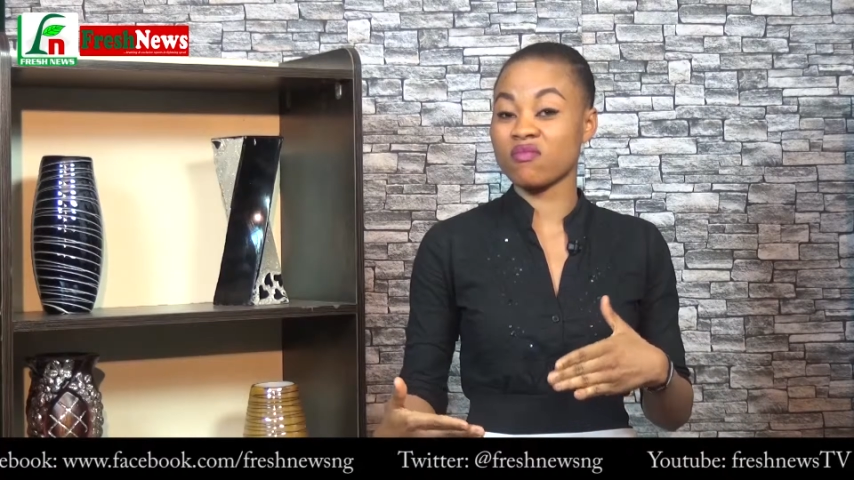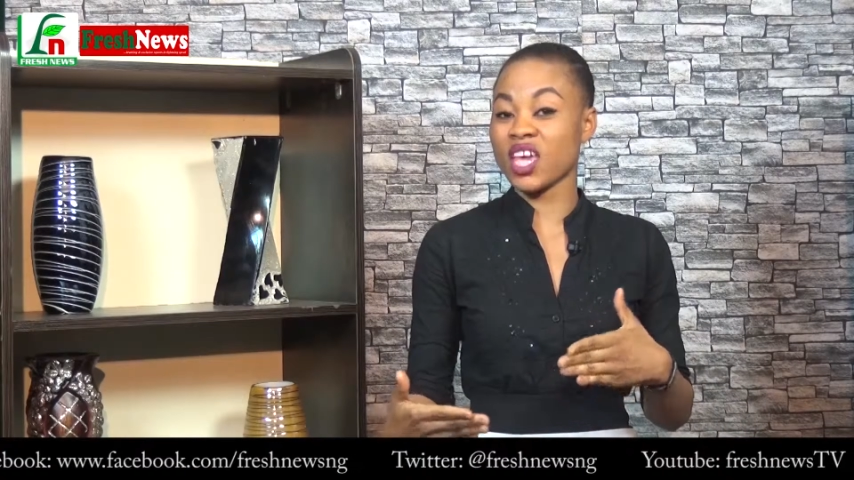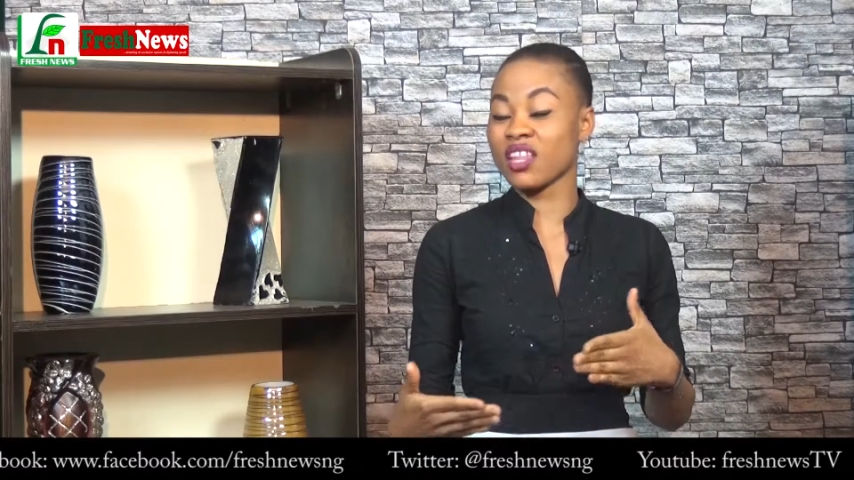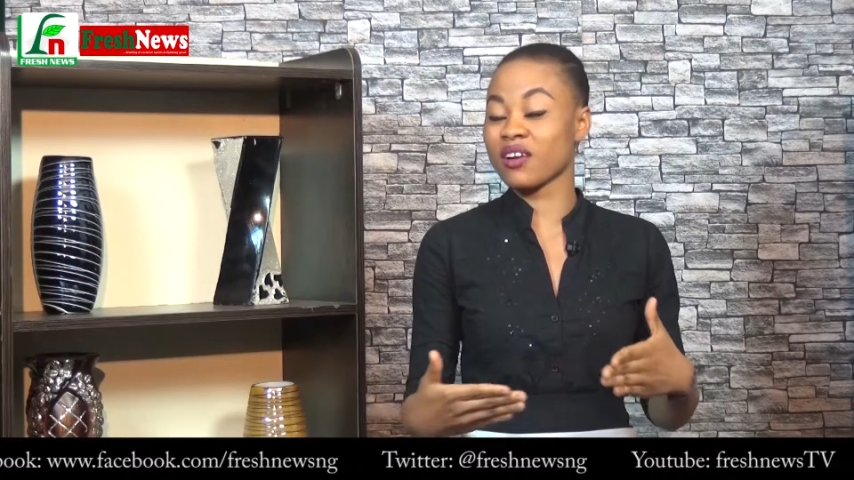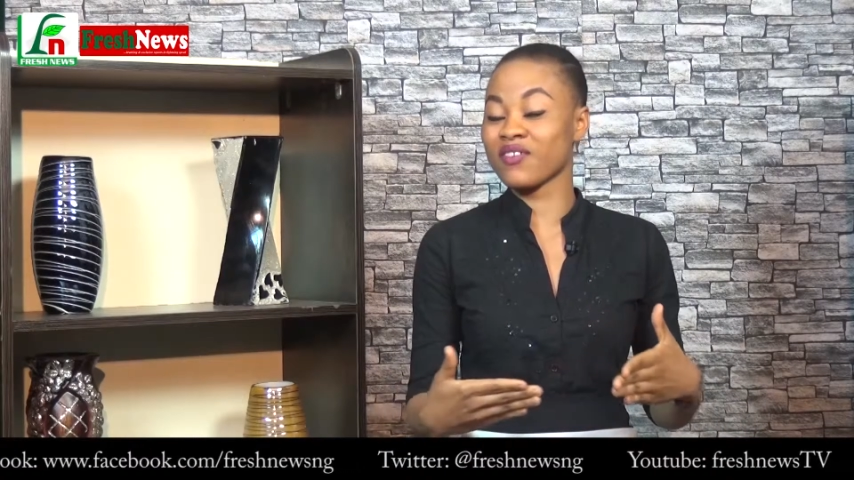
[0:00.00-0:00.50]

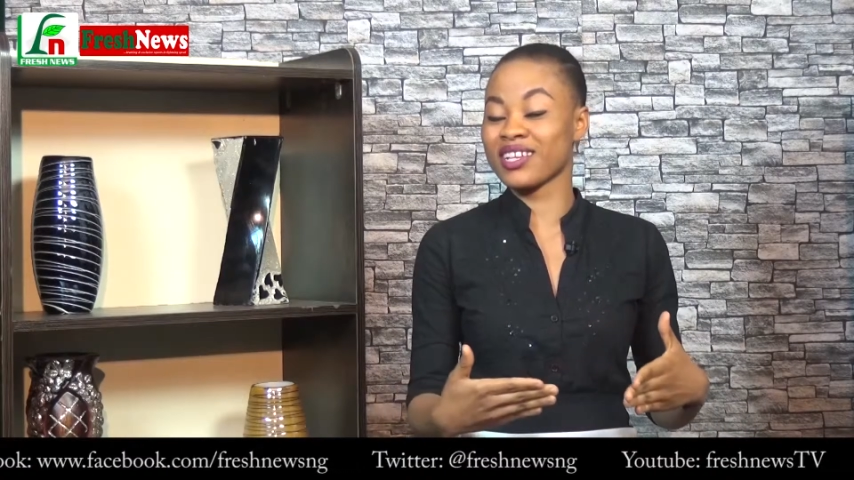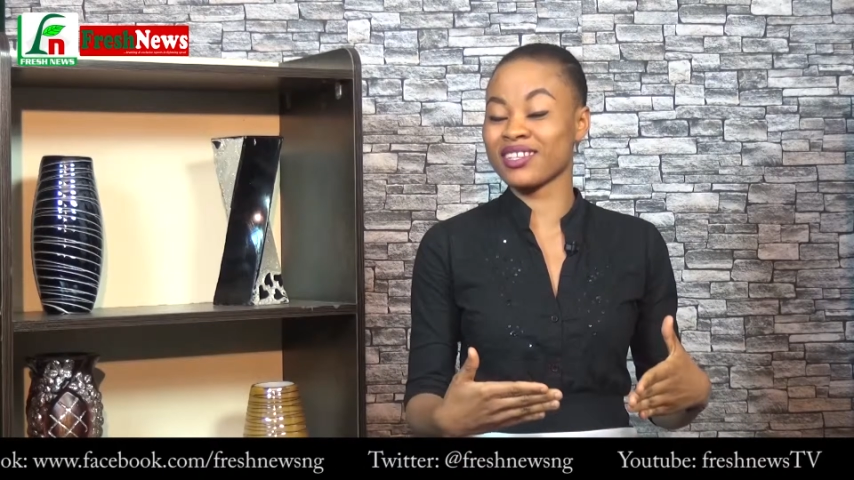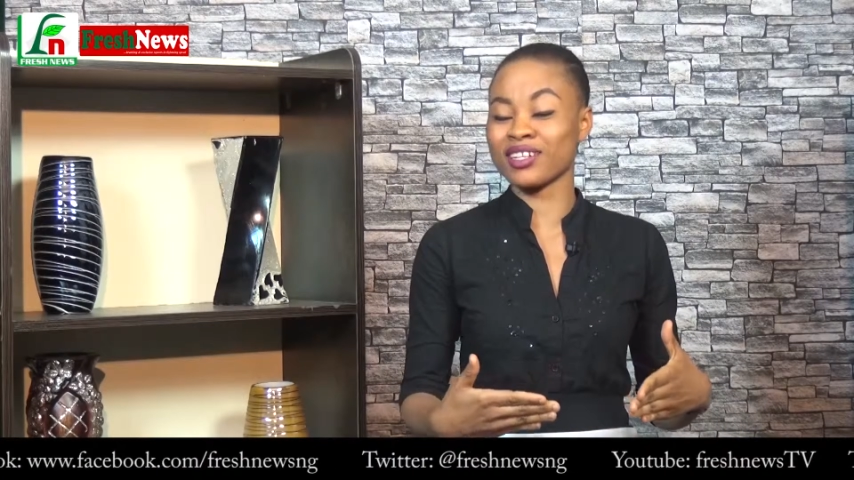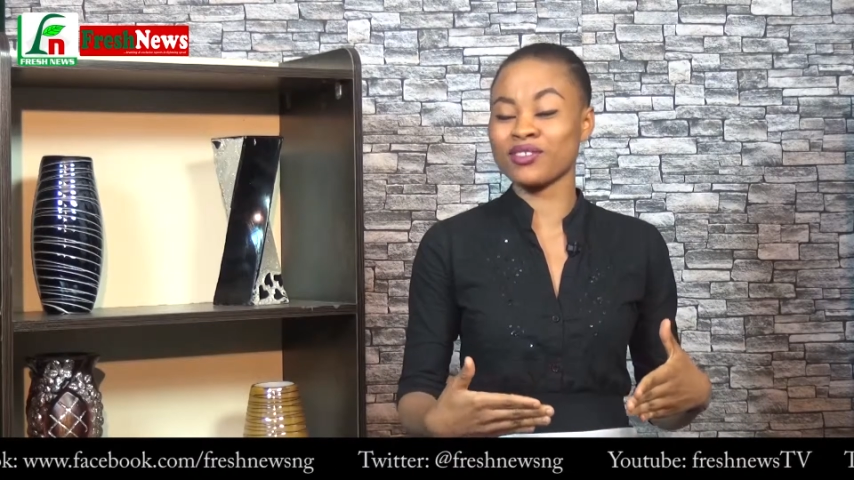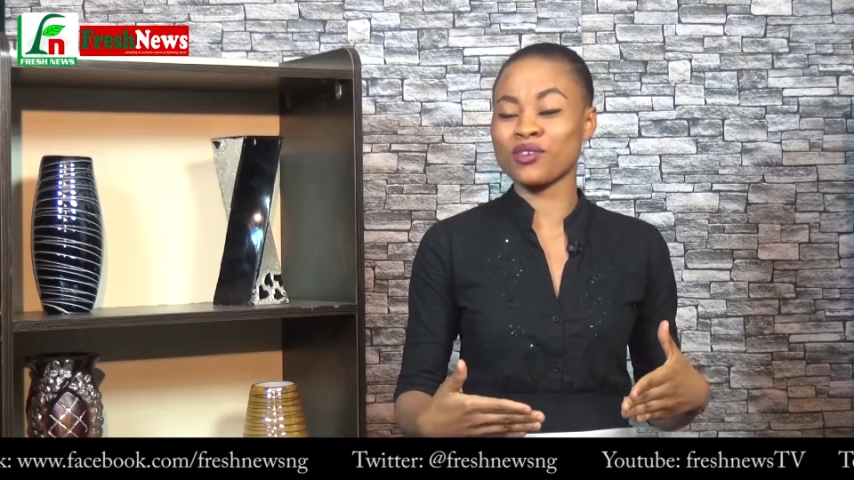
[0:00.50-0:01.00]
Either ways,
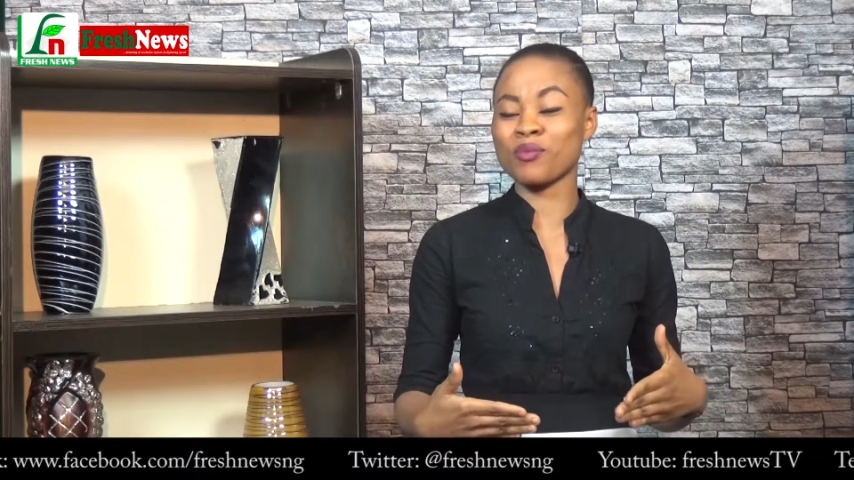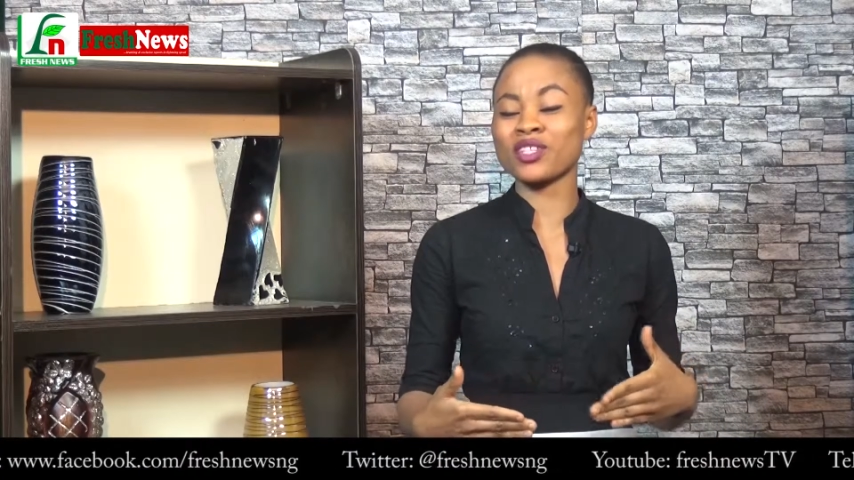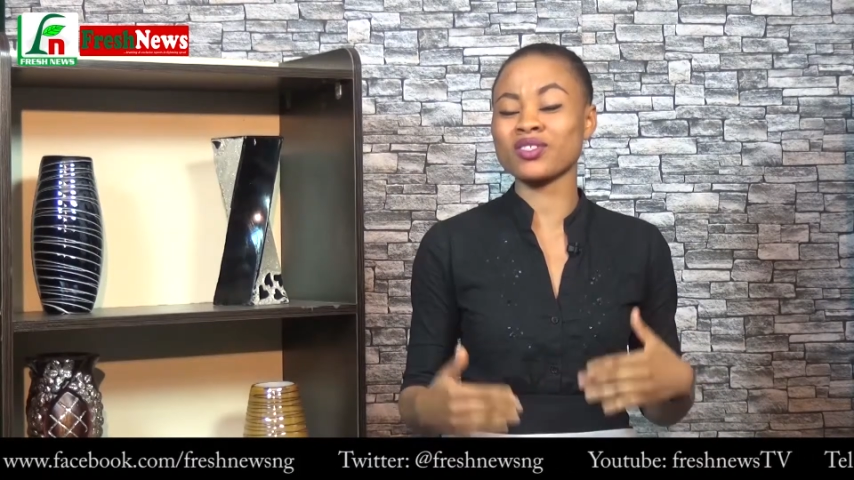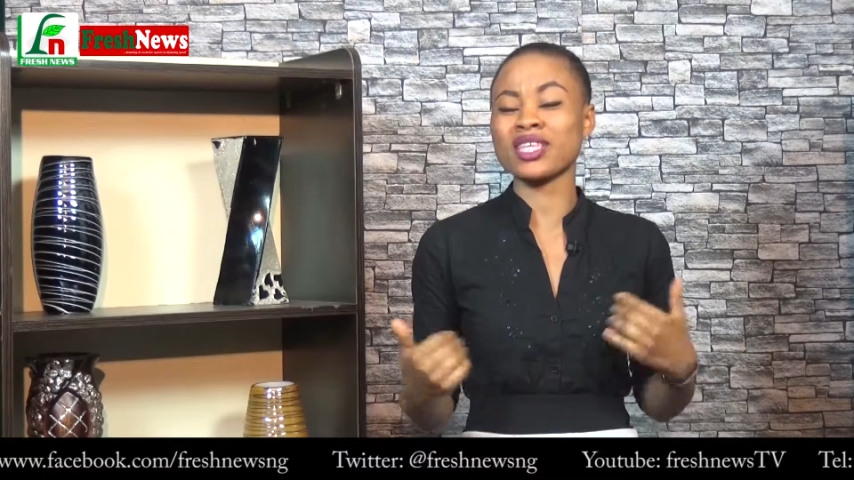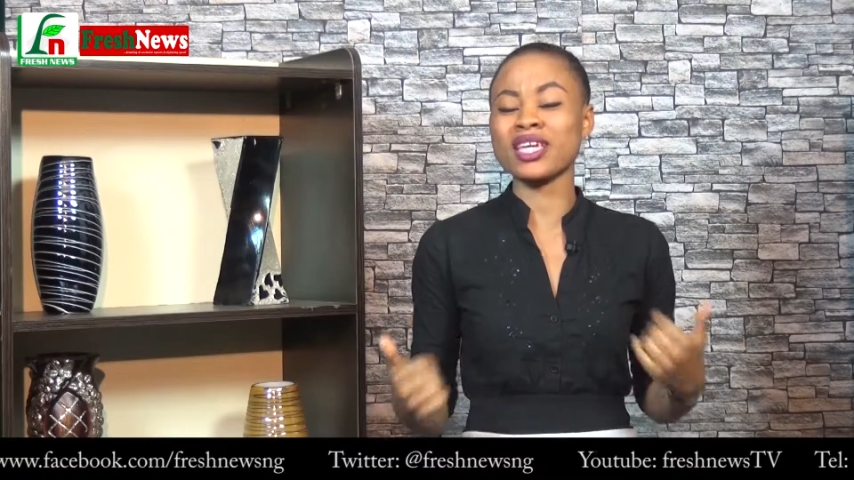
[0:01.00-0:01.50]
I don't know, but I just